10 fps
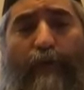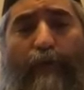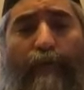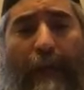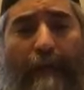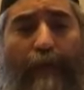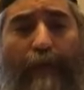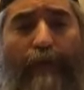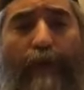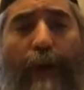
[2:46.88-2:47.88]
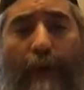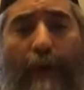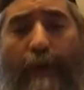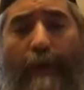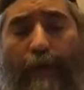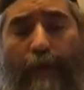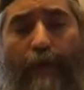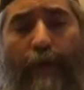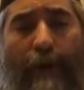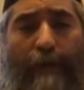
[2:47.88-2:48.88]
greater you are in your
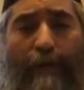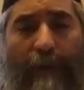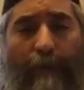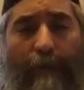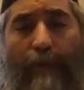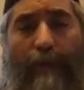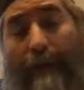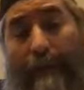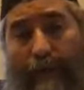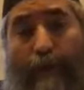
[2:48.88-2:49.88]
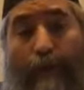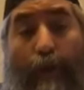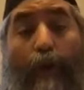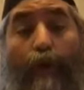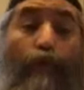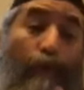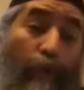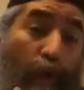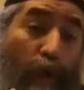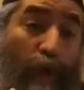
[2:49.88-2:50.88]
Torah, your Kedusha, so the
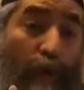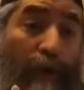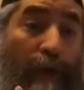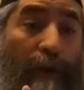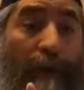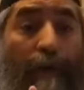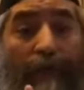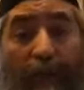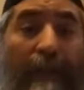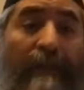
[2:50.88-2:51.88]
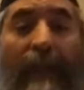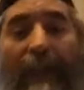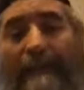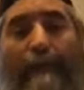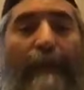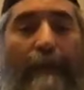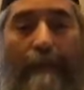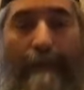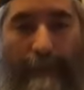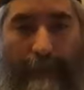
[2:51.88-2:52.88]
more the challenge has to be,
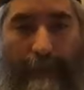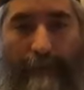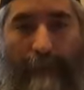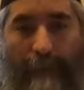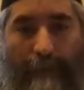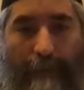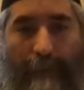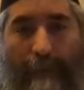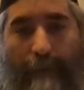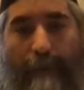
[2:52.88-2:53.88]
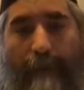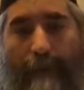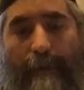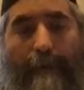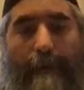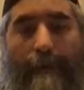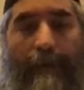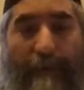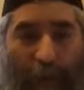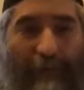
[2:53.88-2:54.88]
right?
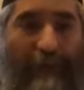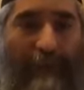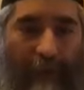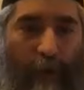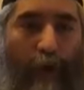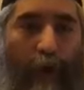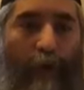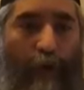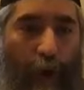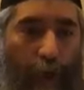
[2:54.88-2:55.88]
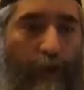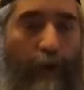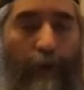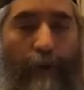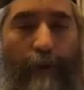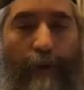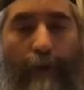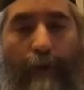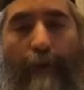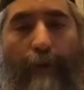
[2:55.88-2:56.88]
If not, it's no longer
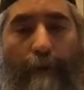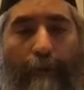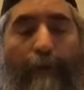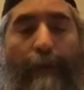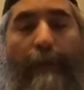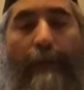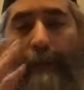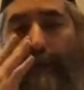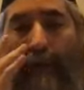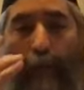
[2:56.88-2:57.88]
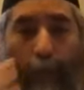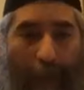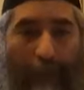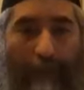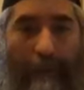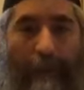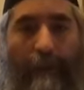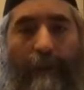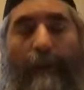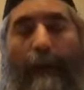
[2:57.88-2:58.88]
a free will
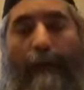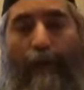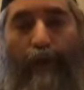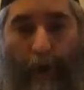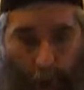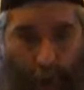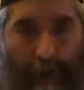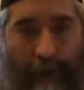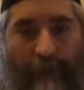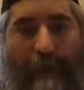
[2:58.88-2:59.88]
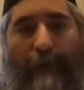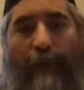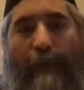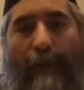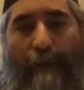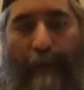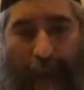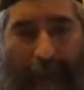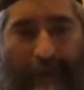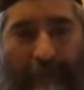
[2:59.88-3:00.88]
and a choice, a
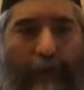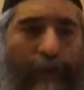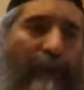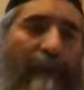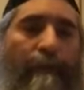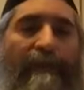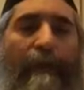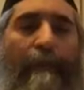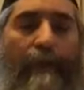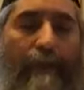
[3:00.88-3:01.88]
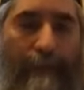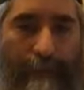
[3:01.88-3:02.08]
proactive choice that comes from you.